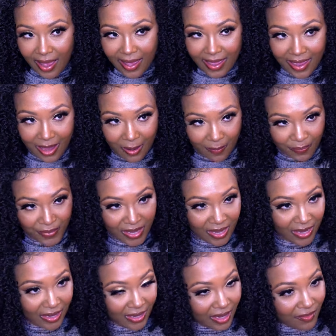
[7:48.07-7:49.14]
I am
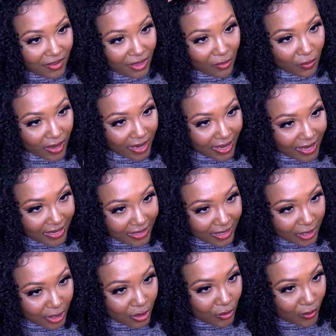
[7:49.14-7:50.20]
loving the way it's
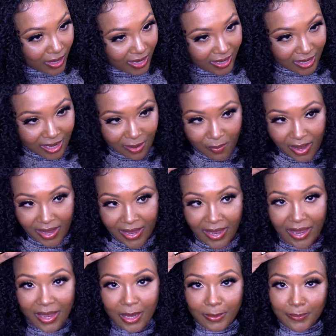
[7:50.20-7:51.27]
situated in my
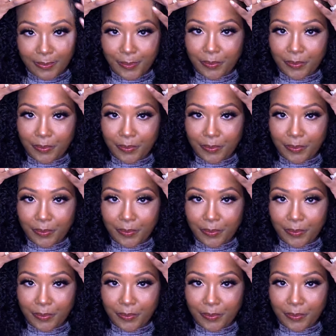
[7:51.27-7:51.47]
head